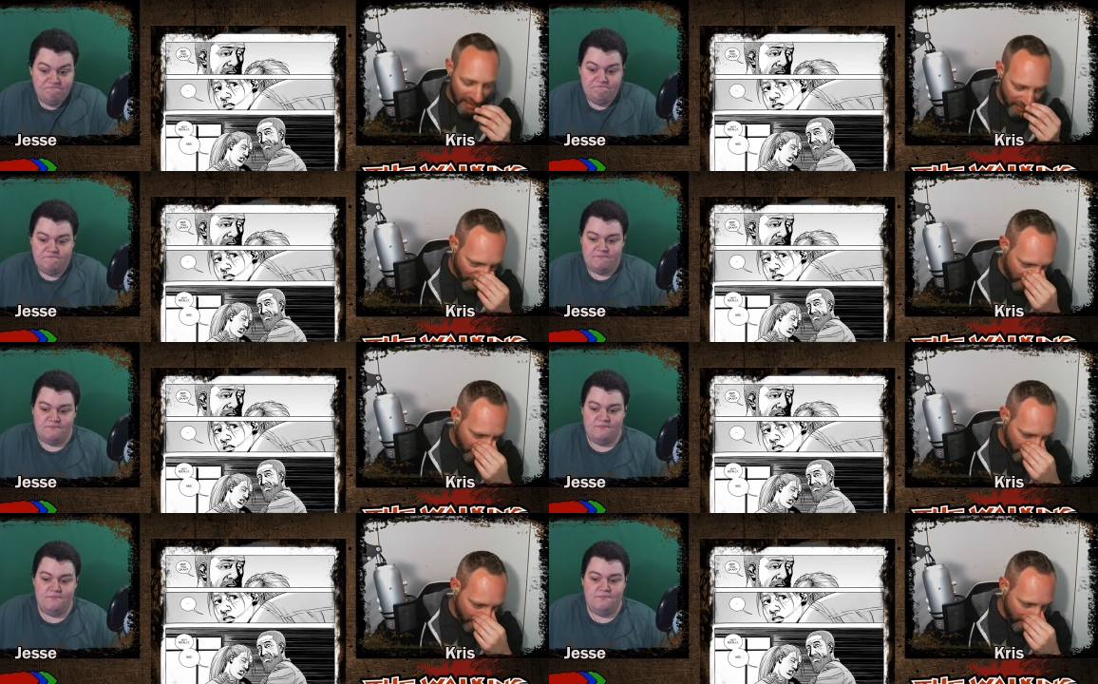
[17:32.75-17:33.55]
Speaker 1: and
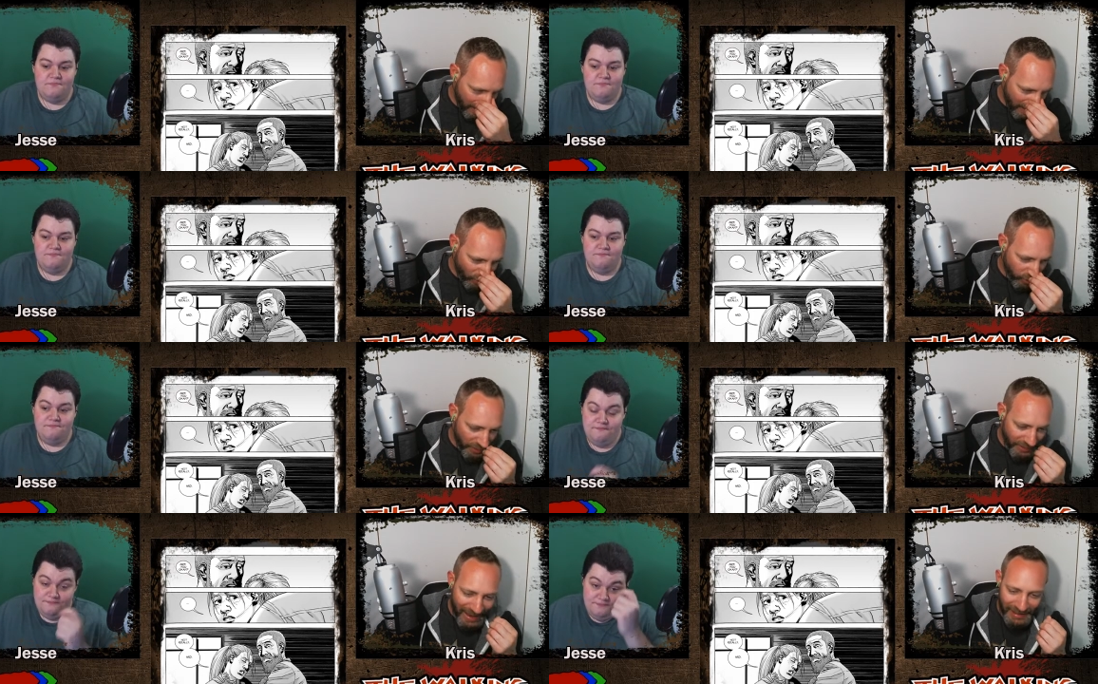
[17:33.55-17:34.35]
and
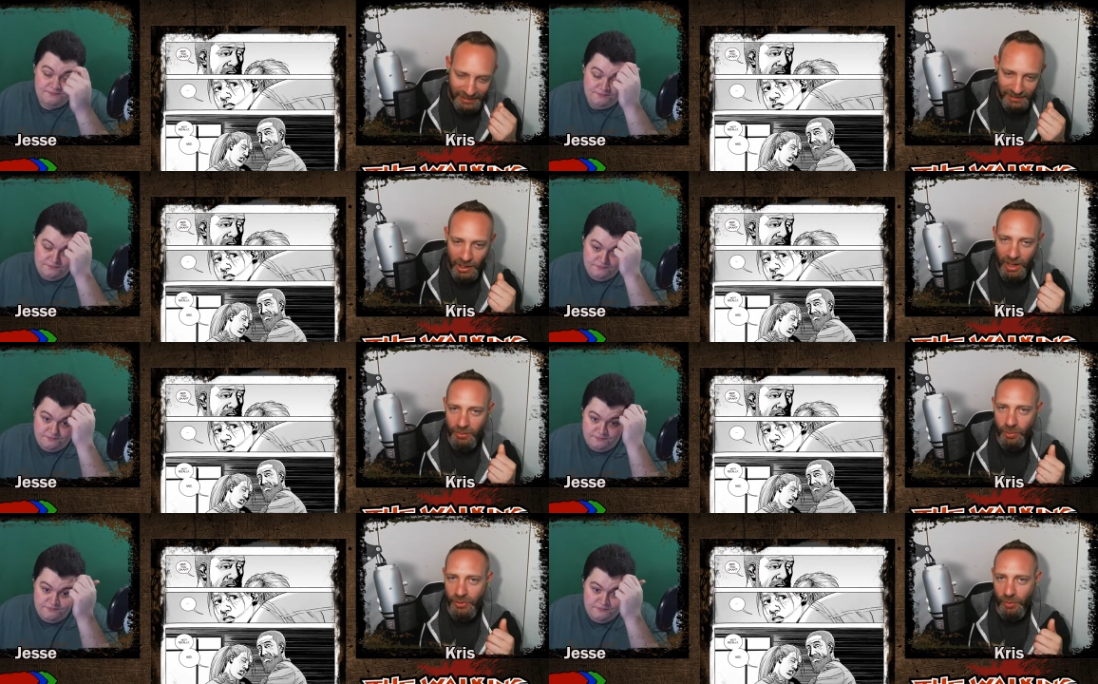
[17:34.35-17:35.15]
we're not
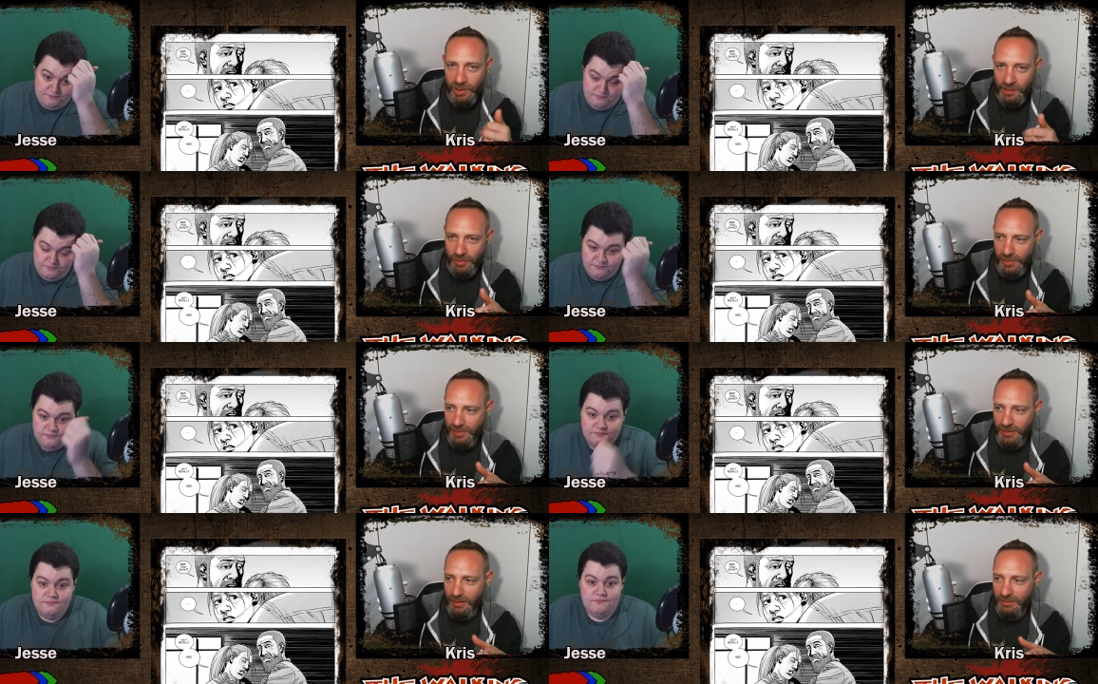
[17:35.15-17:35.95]
done with the
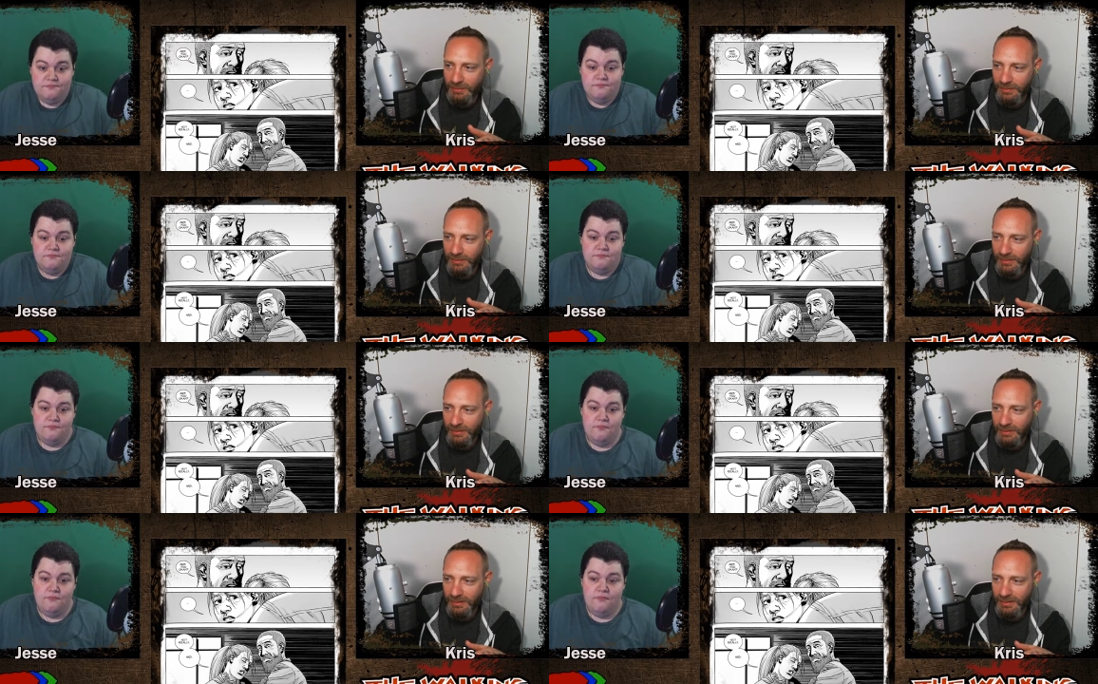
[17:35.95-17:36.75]
whisperers though
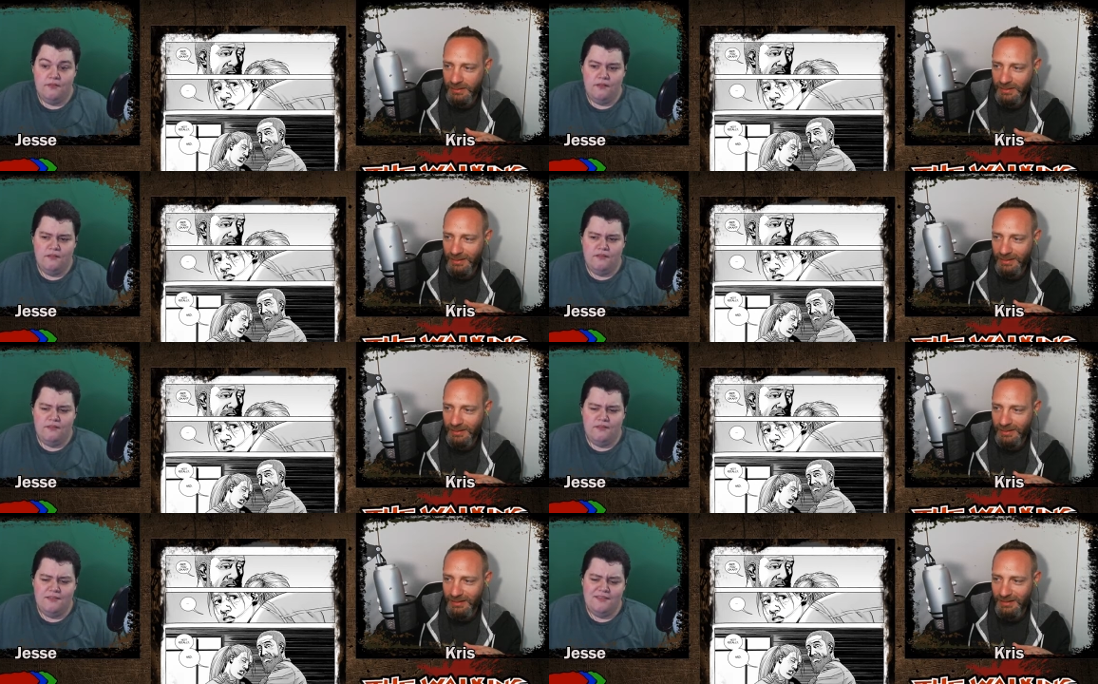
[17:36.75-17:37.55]

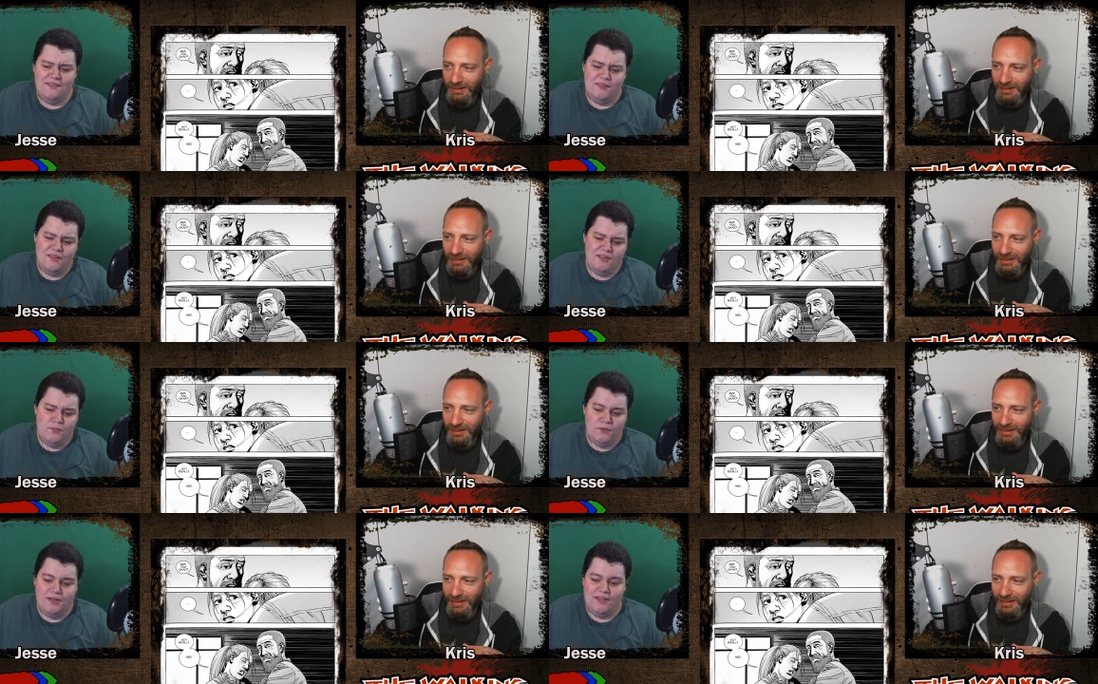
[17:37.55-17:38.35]
Speaker 2: uh, we're
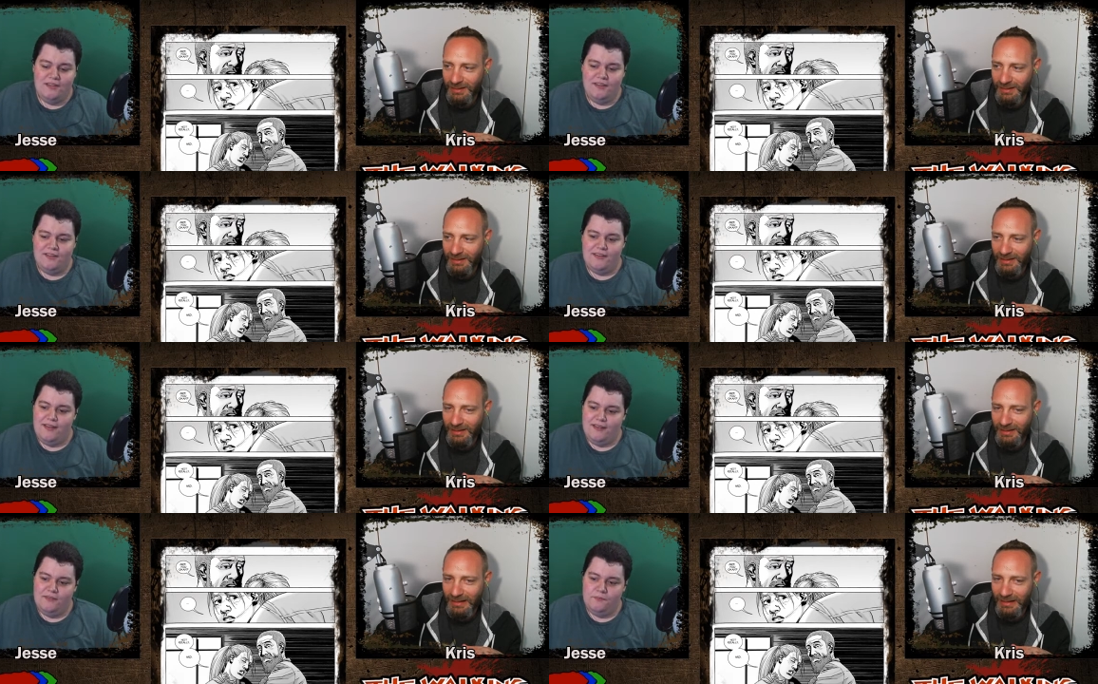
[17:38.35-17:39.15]
not done yet
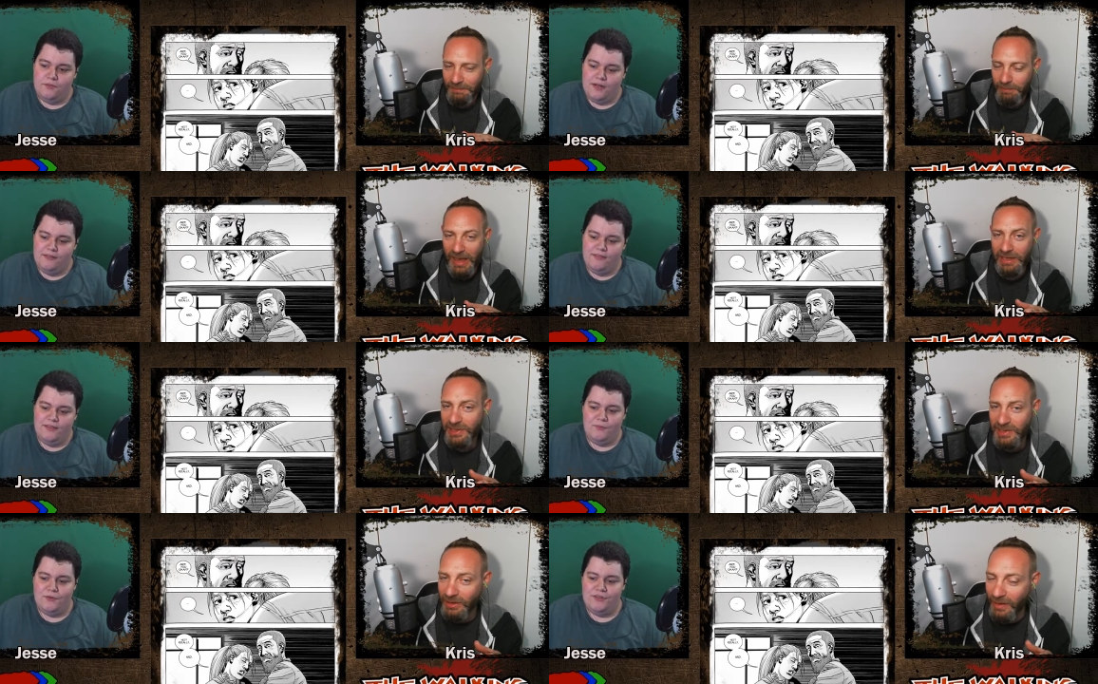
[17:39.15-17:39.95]
but i think
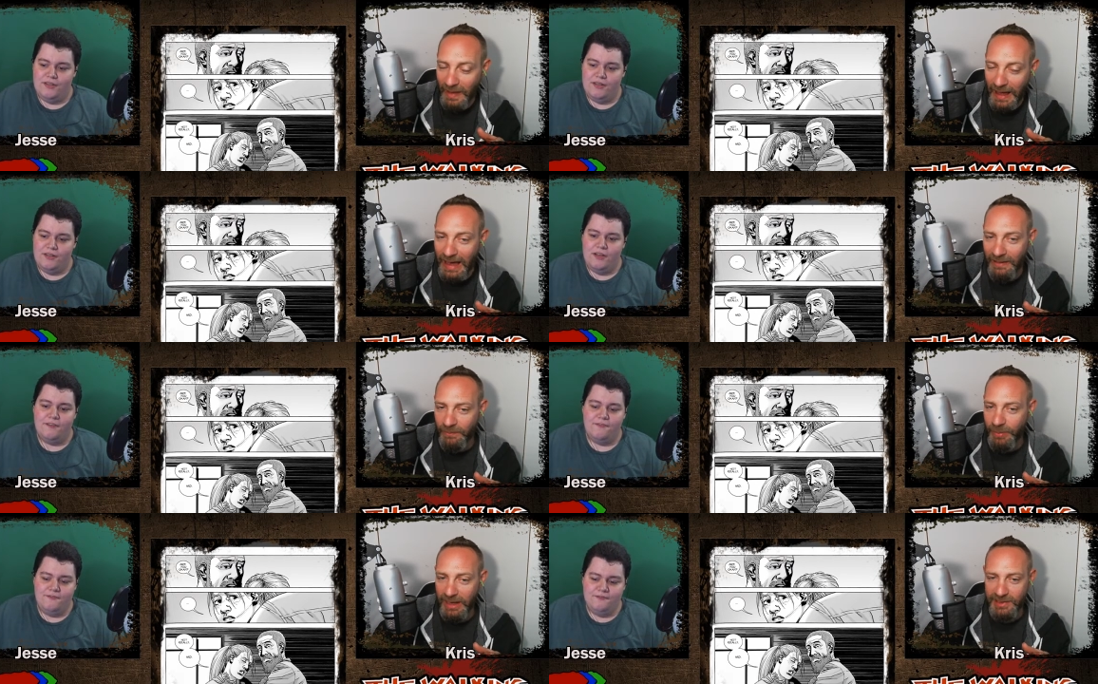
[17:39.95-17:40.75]
beta's still
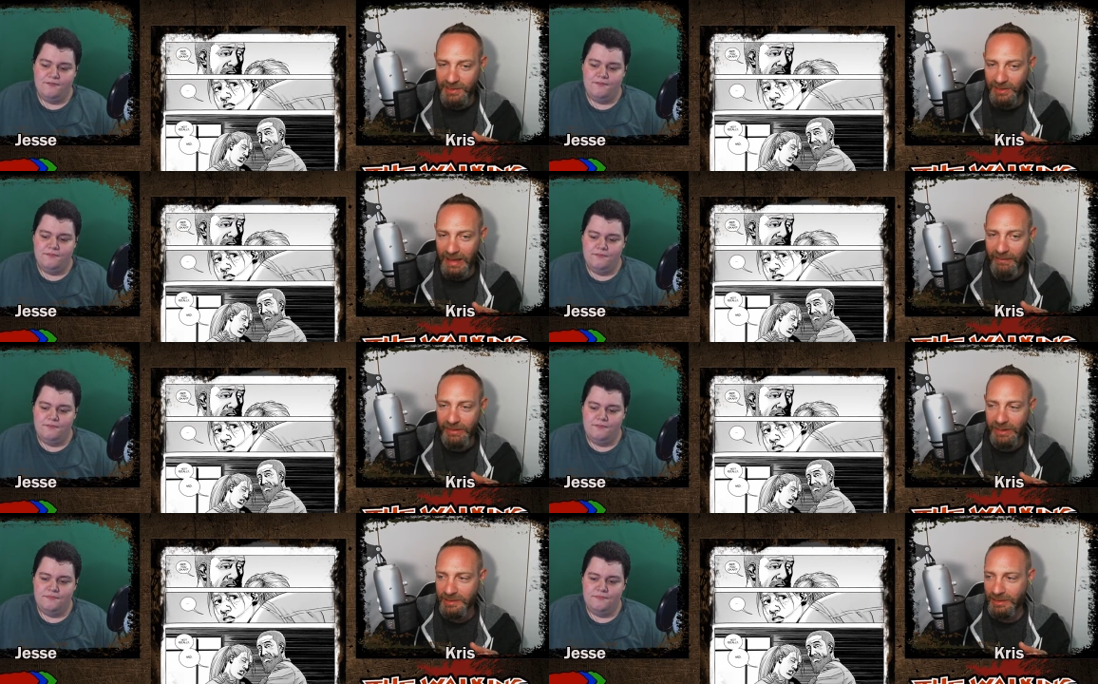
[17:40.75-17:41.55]
alive
Speaker 1: enough. beta's still
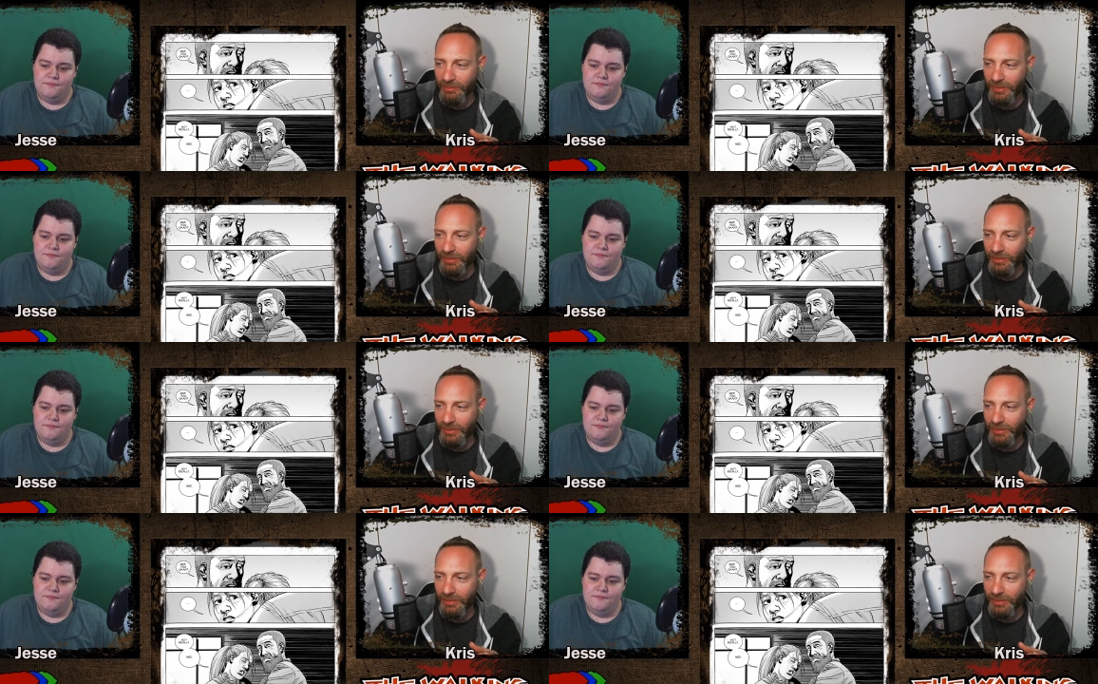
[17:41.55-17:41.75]
alive and he's gonna